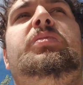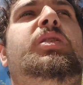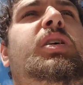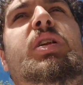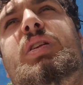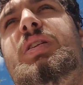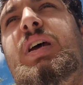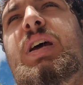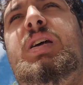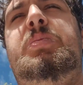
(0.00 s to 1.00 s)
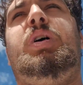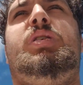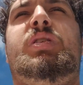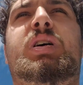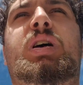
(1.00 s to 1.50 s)
during the day,
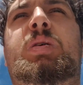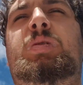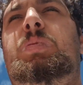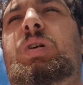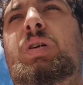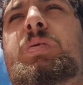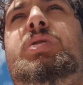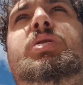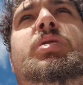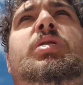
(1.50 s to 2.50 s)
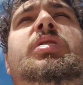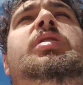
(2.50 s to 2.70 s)
part-time, to be able to do this,